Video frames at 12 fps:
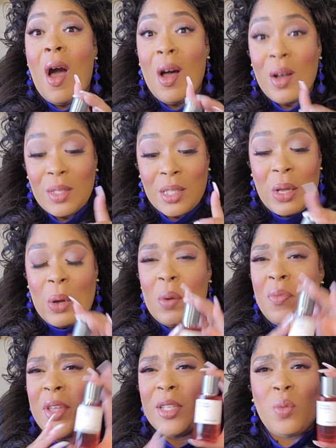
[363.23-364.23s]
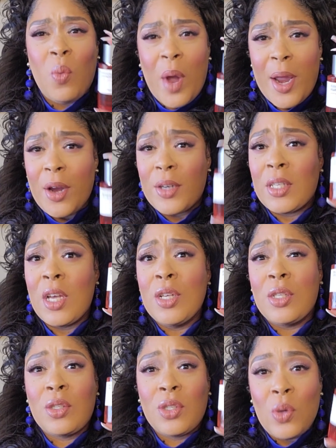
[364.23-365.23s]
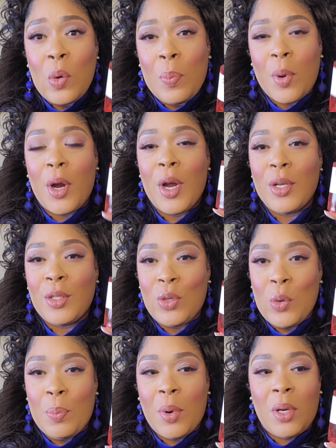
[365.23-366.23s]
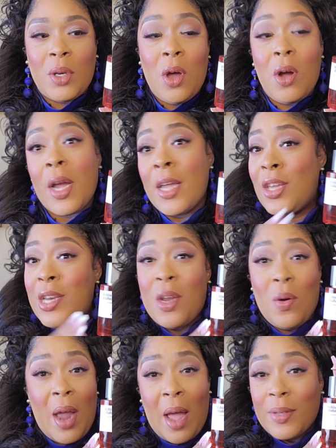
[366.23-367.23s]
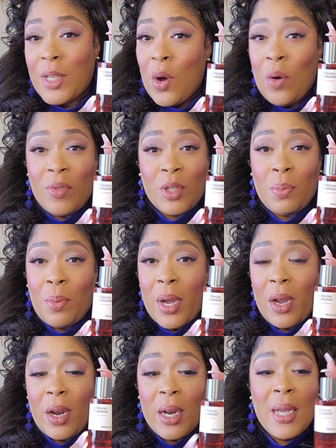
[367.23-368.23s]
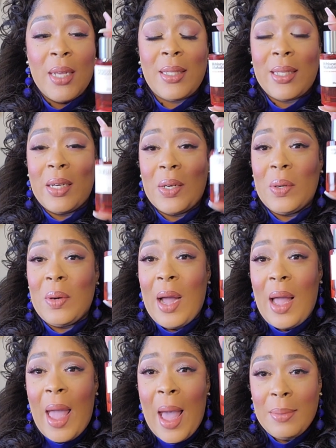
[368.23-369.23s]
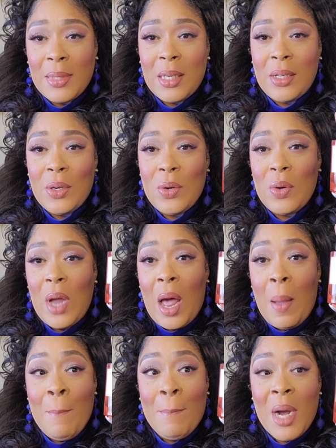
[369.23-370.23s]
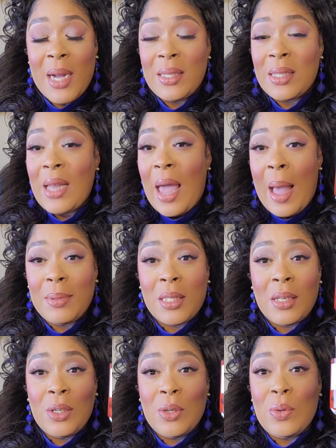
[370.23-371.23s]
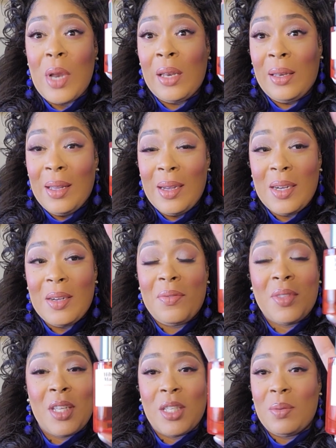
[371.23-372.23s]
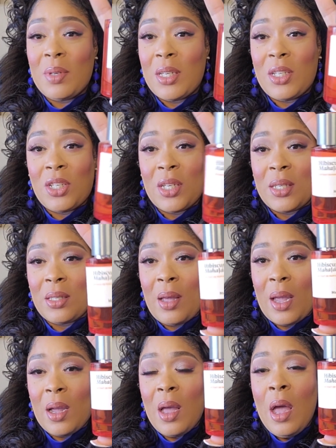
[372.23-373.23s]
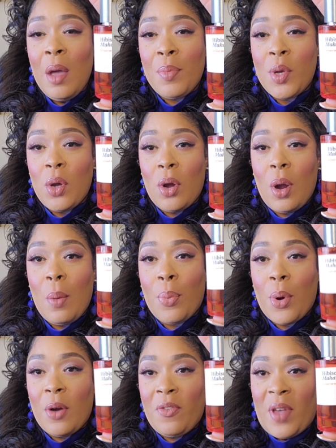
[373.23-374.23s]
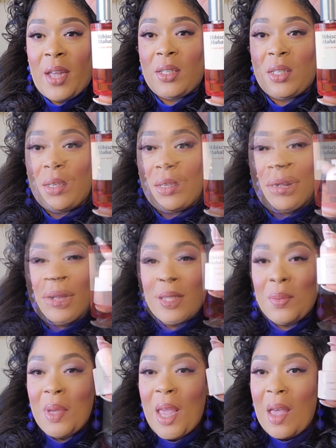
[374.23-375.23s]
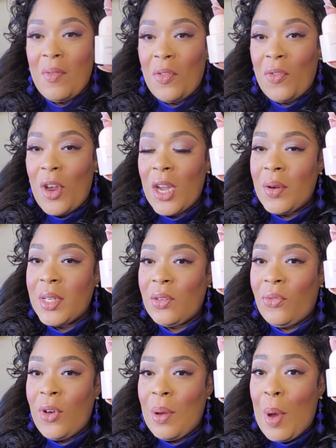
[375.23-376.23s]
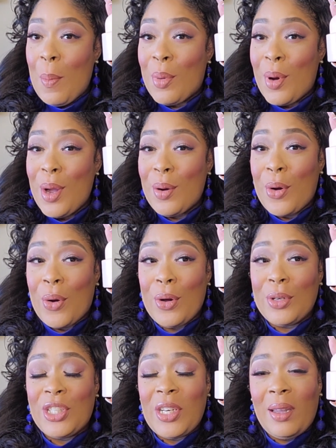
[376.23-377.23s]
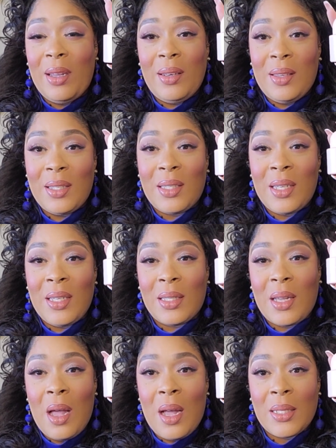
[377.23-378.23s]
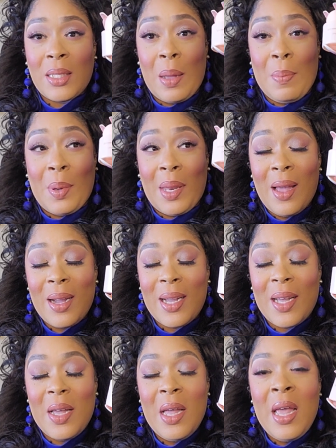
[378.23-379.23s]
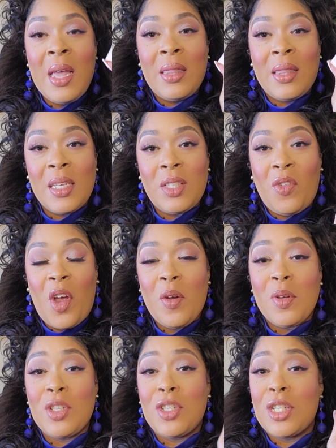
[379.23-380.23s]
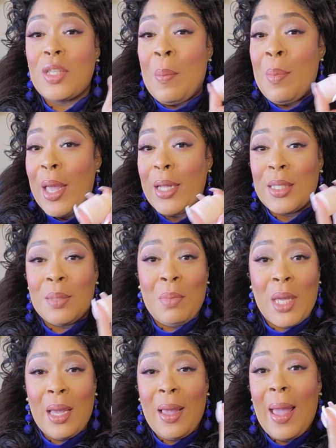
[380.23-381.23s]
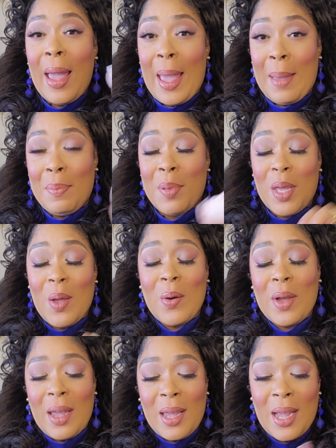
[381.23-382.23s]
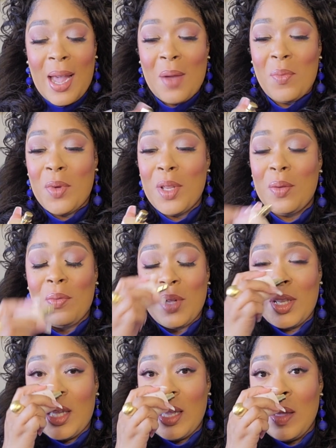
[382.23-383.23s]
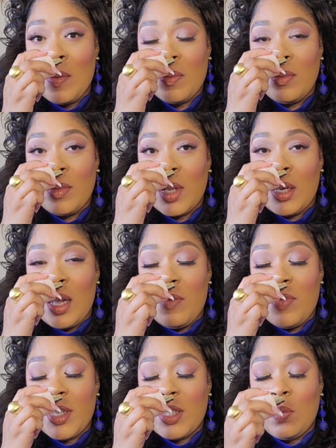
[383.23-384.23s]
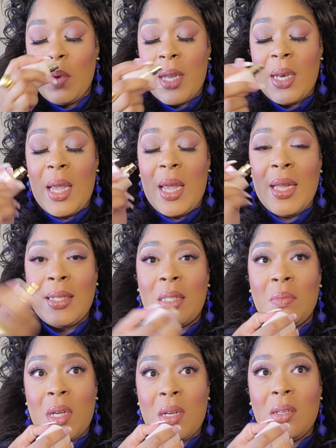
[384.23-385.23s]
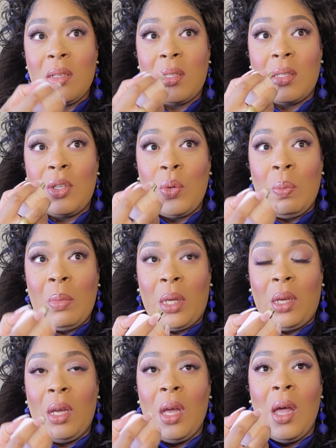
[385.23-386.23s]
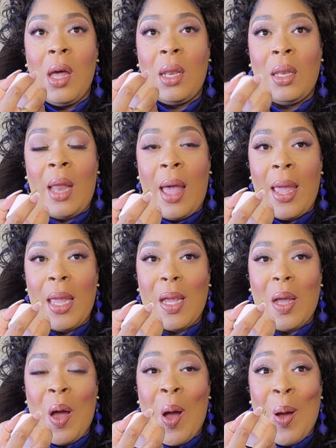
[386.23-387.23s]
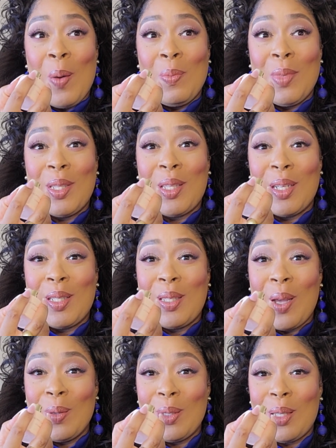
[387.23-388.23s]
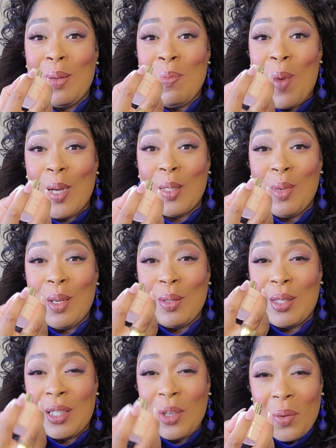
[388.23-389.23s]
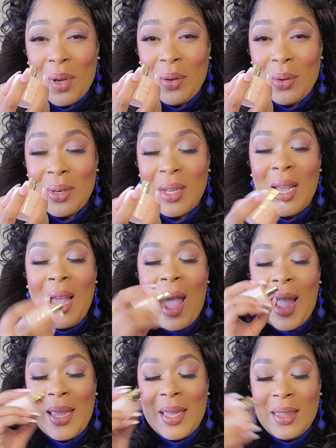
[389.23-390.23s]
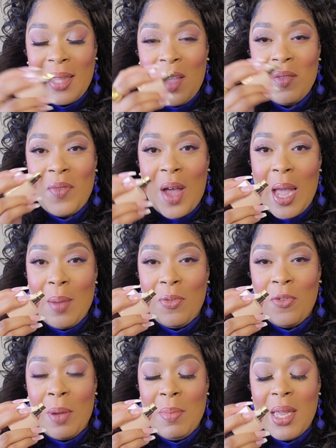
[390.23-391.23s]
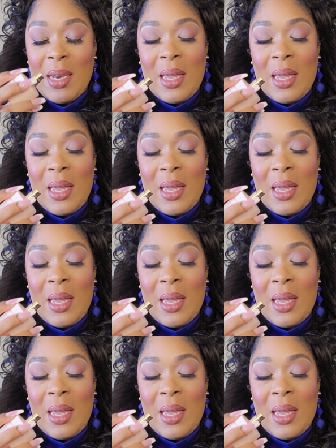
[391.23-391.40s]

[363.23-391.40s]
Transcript: Also, this wears super duper long and you don't have to overspray it. So absolute must, absolute love. This one is just like pure perfection. Next, we have a fragrance from Brown Girl Jane. This is Casablanca. This fragrance just makes me happy, okay? I really love this one. It smells to me like the toasted marshmallow cereal. I get that vibe from it.